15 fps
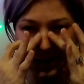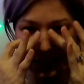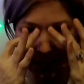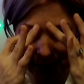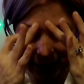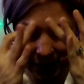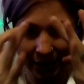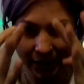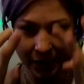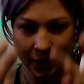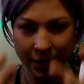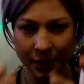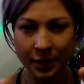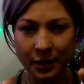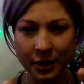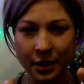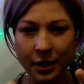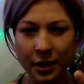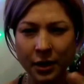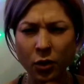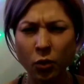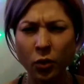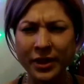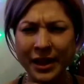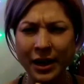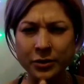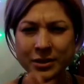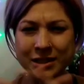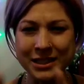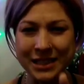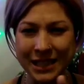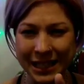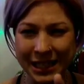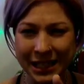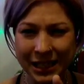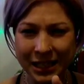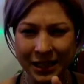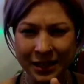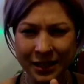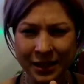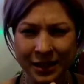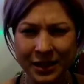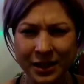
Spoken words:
see without seeing.